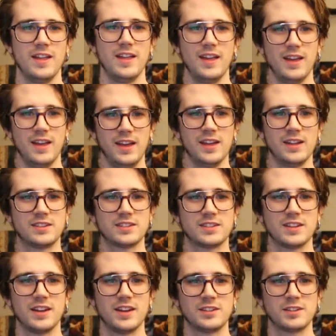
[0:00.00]
it's
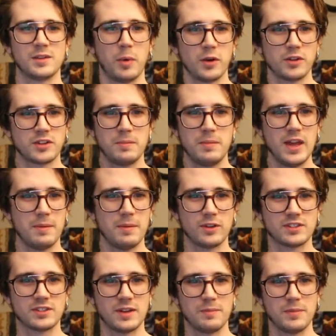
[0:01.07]
supposed to be about
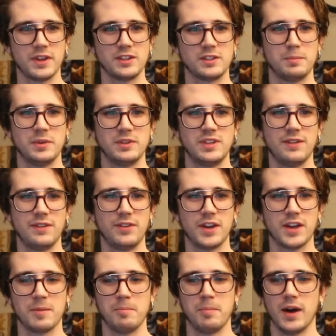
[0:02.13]
something
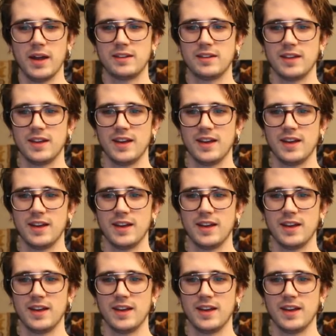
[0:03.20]
specific, but